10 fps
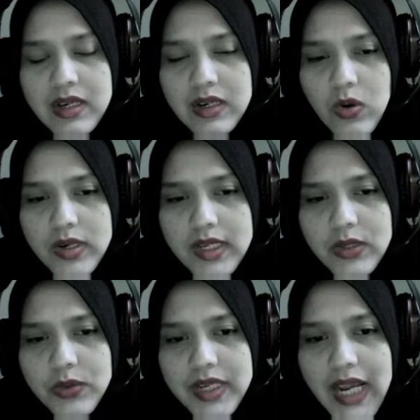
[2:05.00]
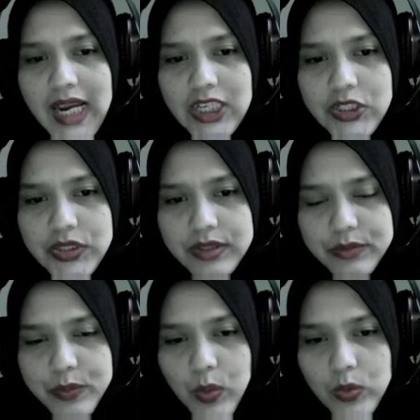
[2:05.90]
According to the
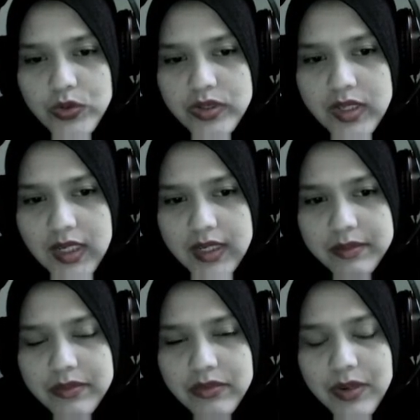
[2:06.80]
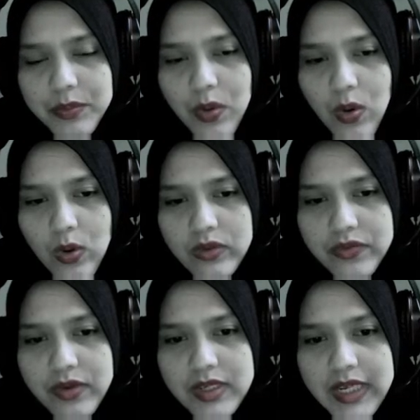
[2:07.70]
Asian Post team
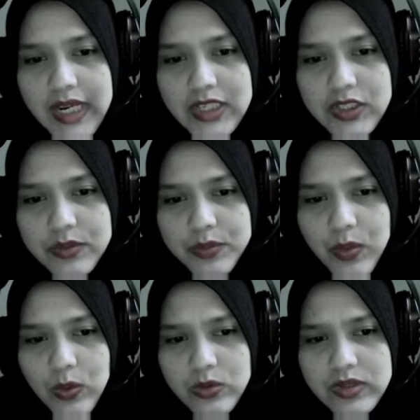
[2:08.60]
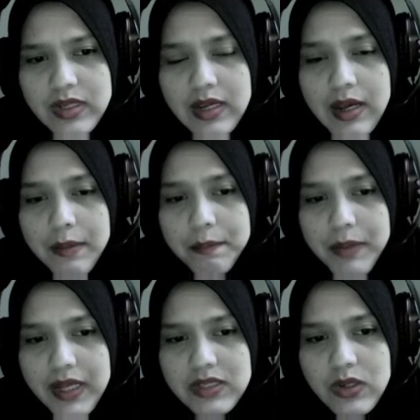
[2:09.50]
report for the Asian Post,
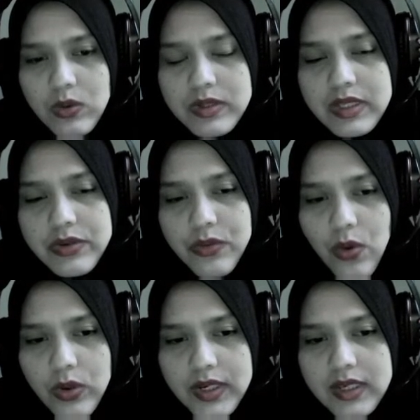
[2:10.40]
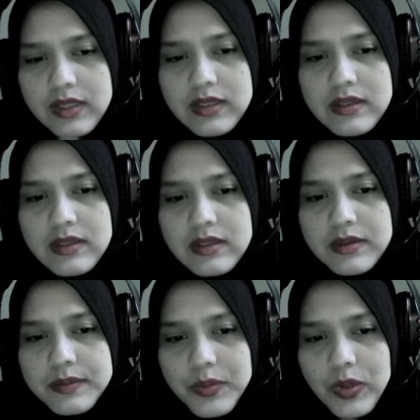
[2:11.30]
based on the Royal
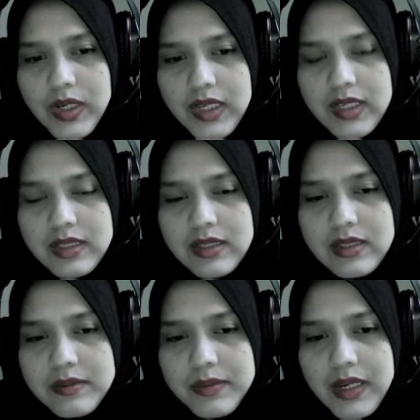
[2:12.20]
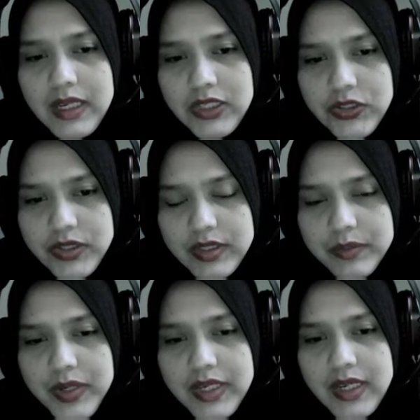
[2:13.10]
Police
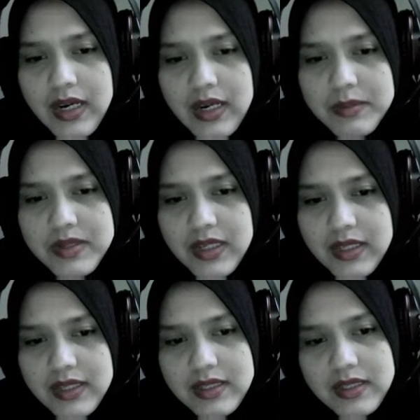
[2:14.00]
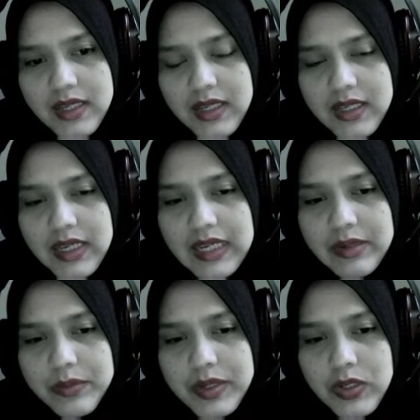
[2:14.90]
Malaysia PDRM statistic
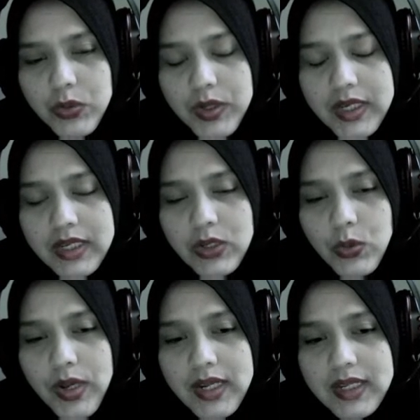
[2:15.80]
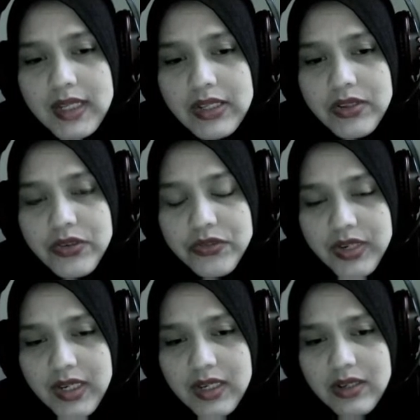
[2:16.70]
in between
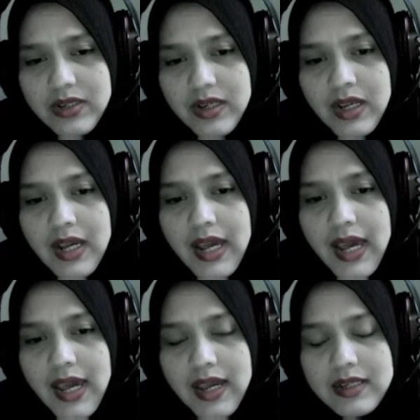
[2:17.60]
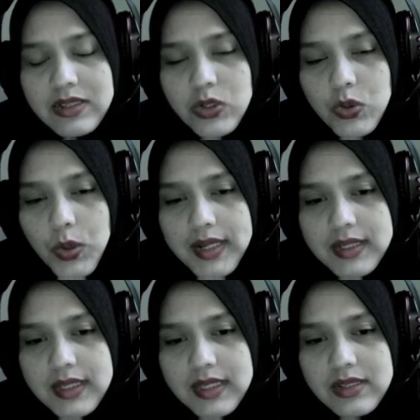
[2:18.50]
2013 and
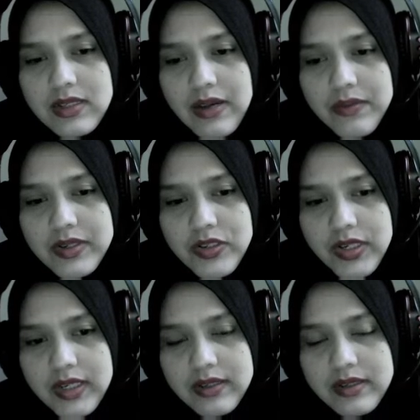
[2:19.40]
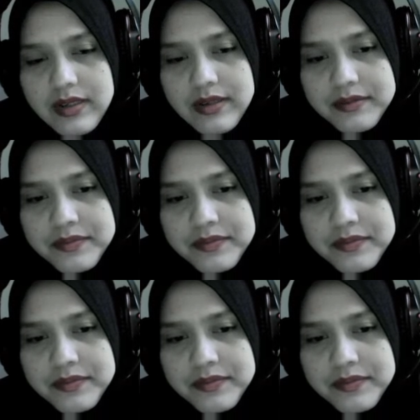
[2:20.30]
2017.